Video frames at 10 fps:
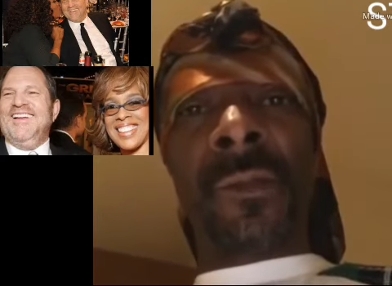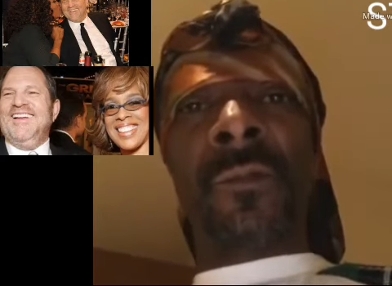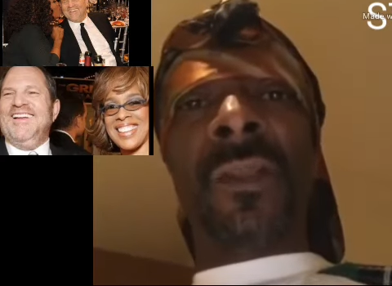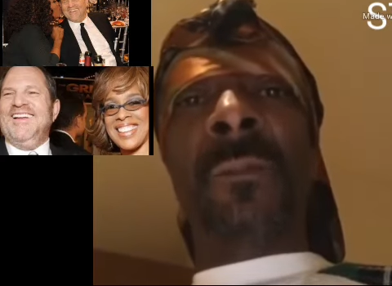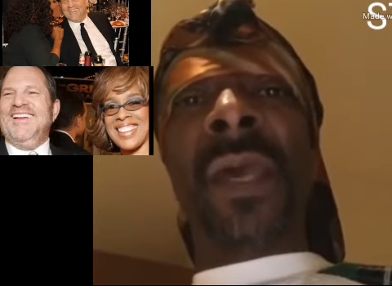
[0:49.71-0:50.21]

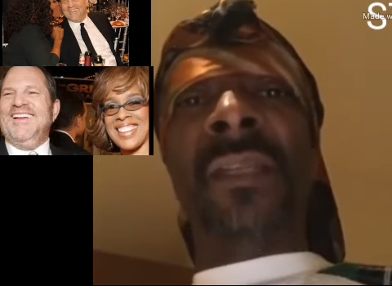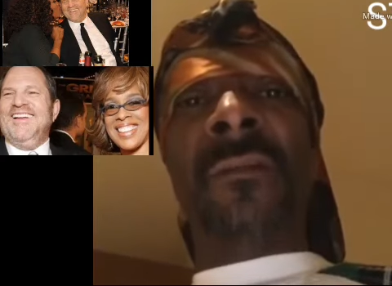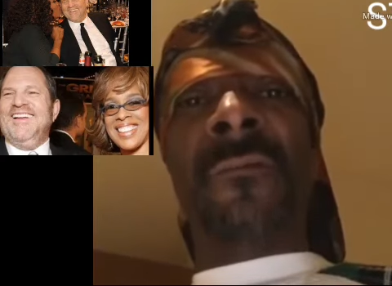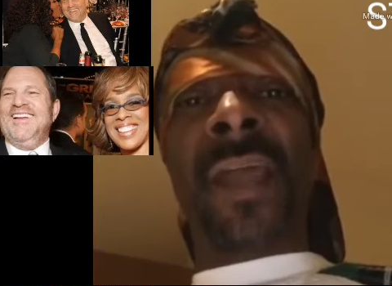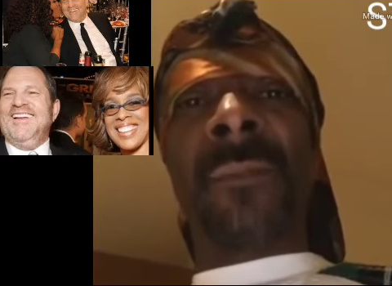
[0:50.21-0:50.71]
Speaker 1: Respect the
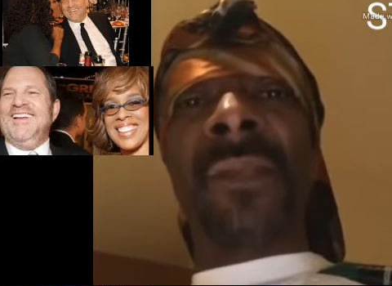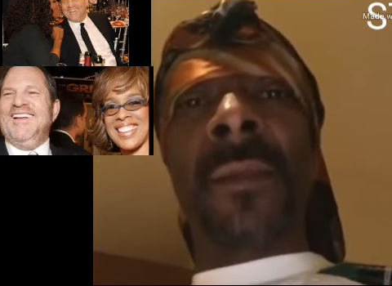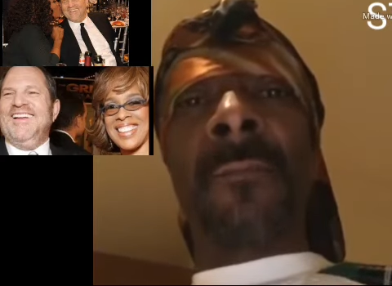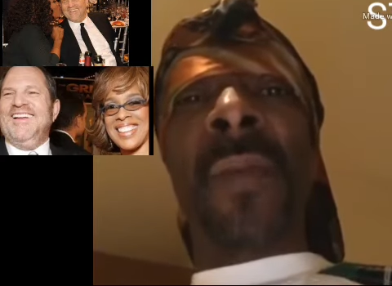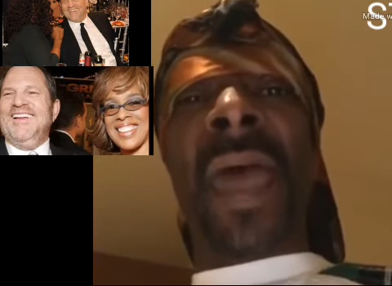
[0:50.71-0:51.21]
family
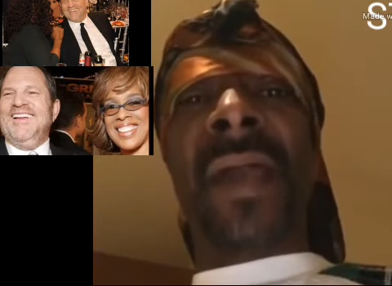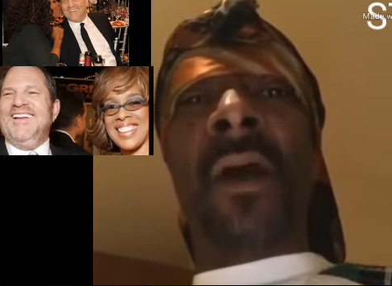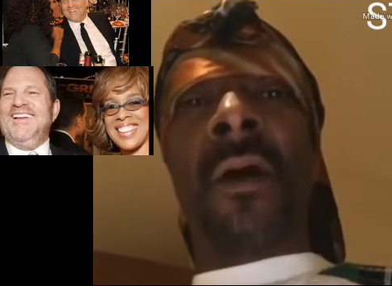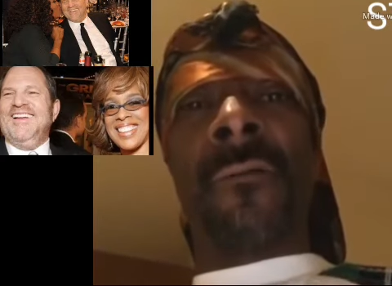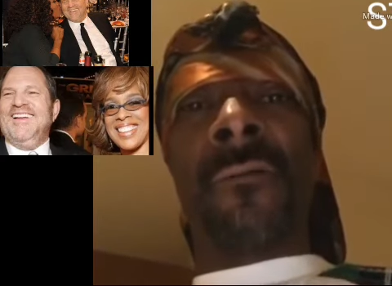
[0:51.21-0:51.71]
and back
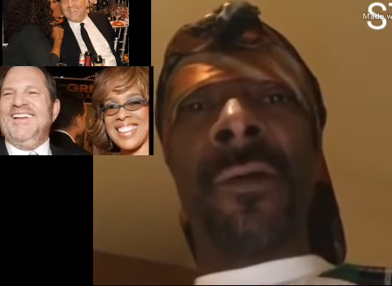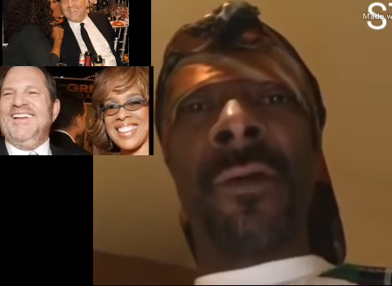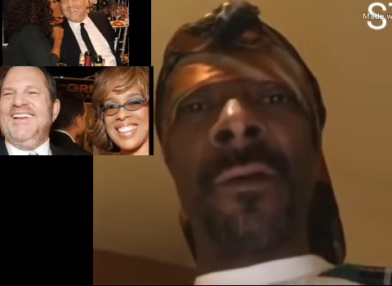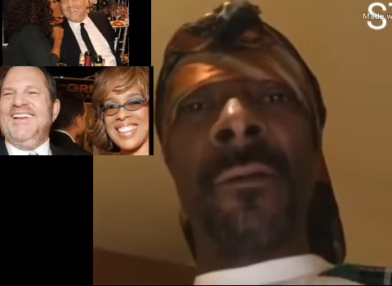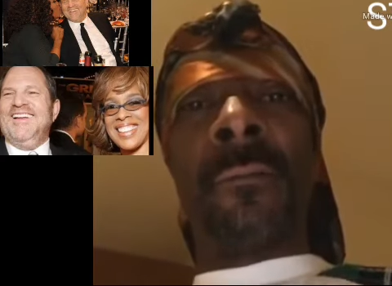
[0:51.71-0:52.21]
off,
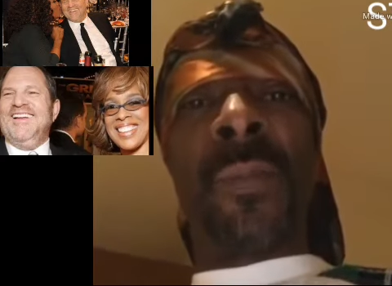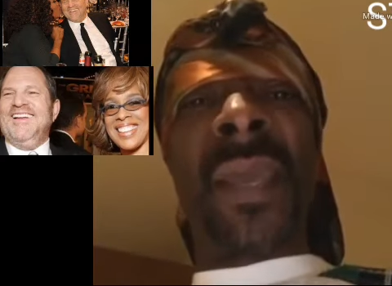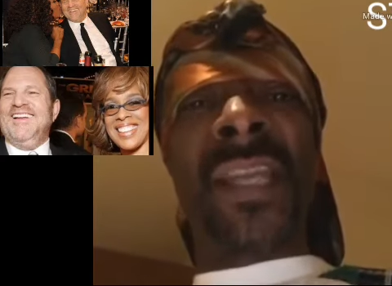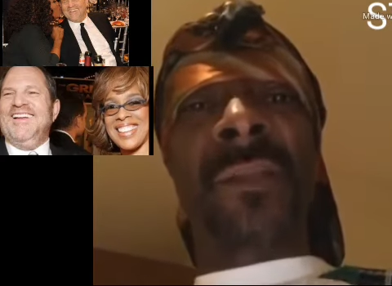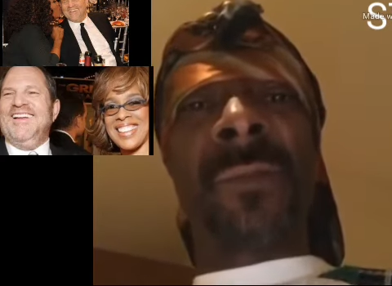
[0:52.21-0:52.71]

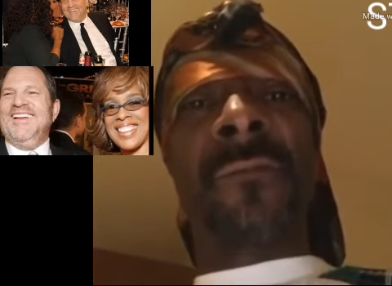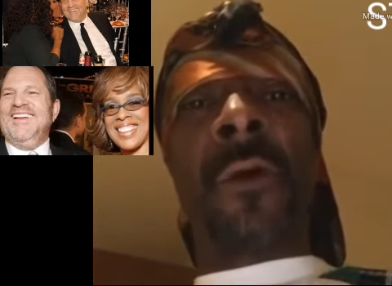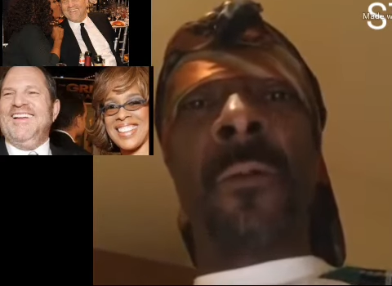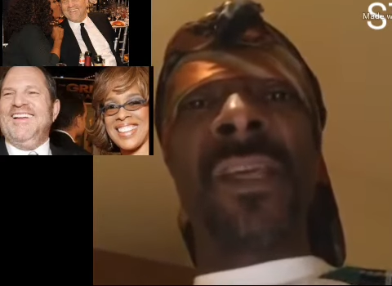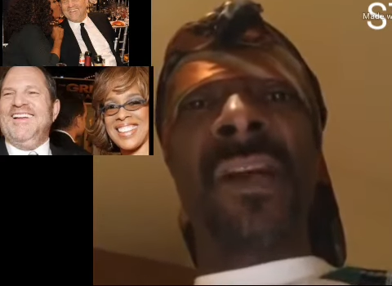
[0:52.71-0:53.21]
bitch,
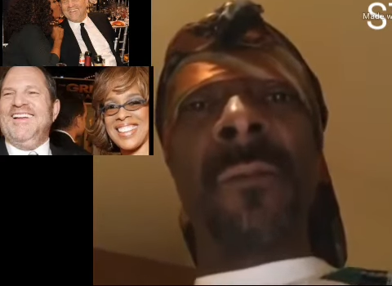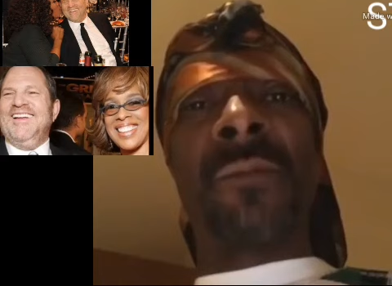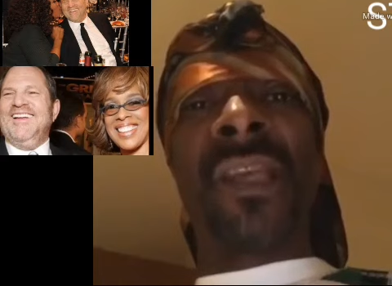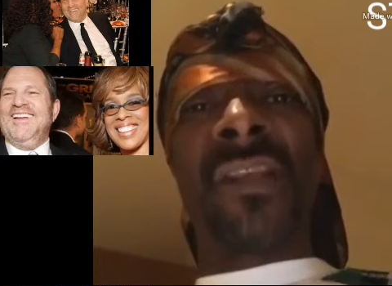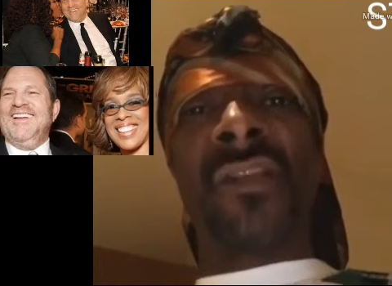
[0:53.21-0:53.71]
before we come
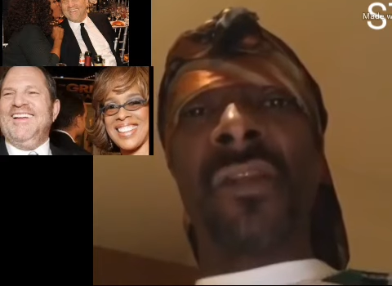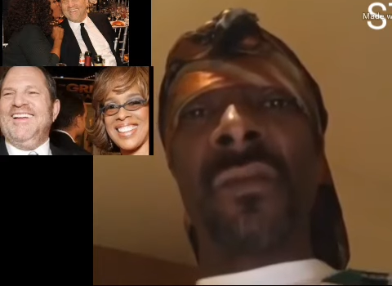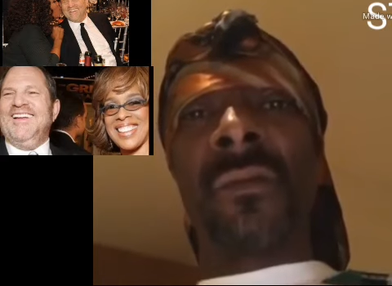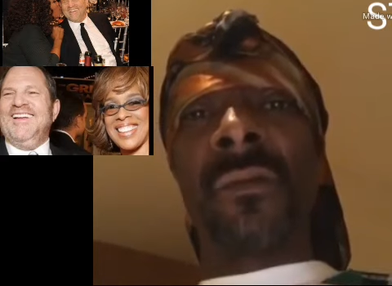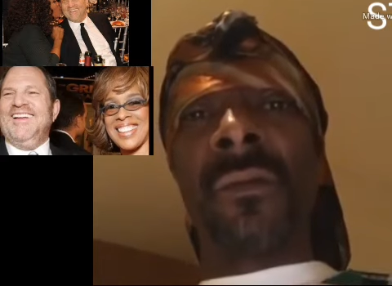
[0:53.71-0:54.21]
get you.